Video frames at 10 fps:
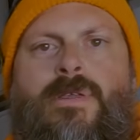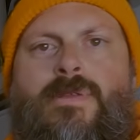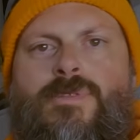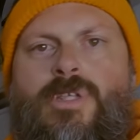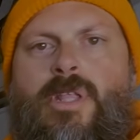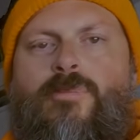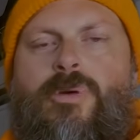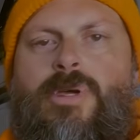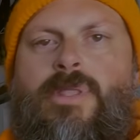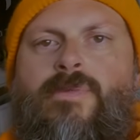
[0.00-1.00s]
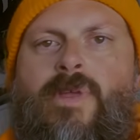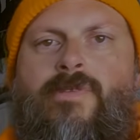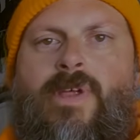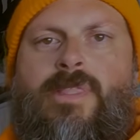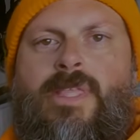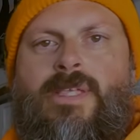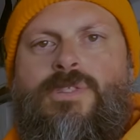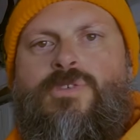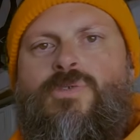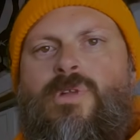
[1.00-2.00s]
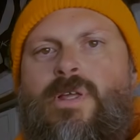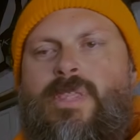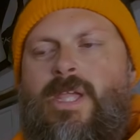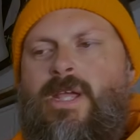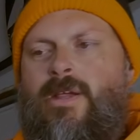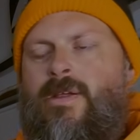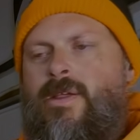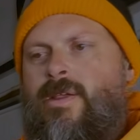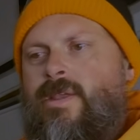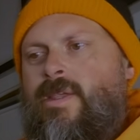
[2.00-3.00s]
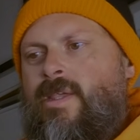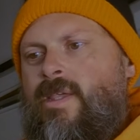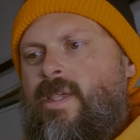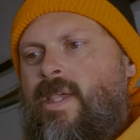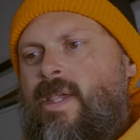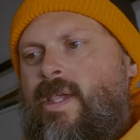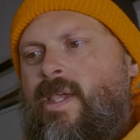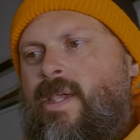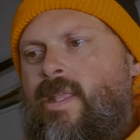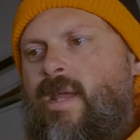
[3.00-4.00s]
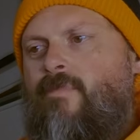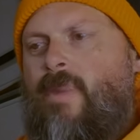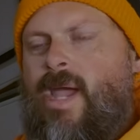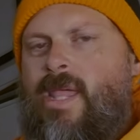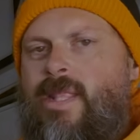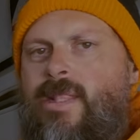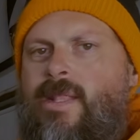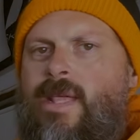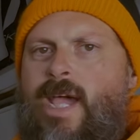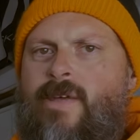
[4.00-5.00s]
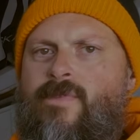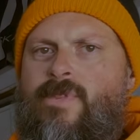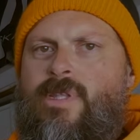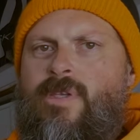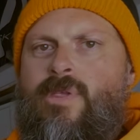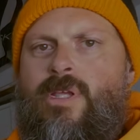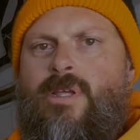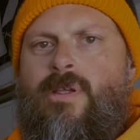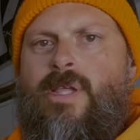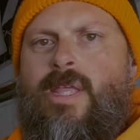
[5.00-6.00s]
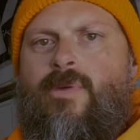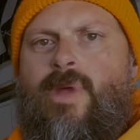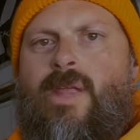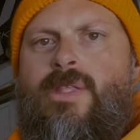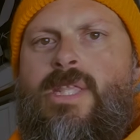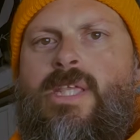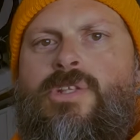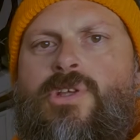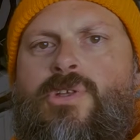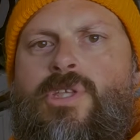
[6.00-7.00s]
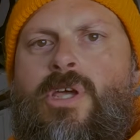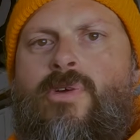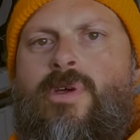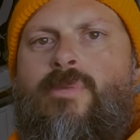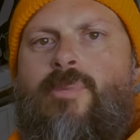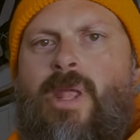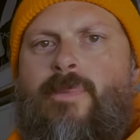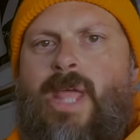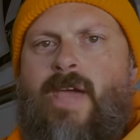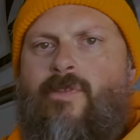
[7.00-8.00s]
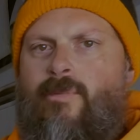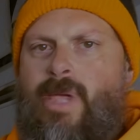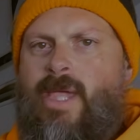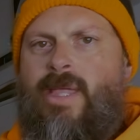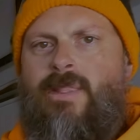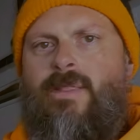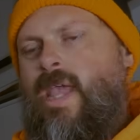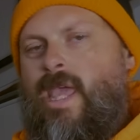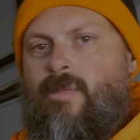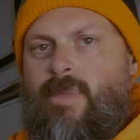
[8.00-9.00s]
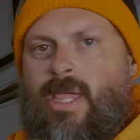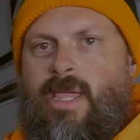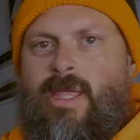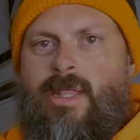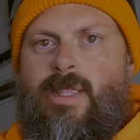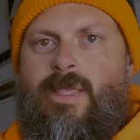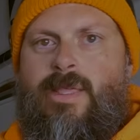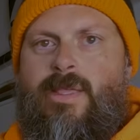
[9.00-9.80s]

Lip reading: I'm just going to put whatever I think is cool on there. And I might, after the new year, get a round of t-shirts going, but I'm going to have them made, handmade,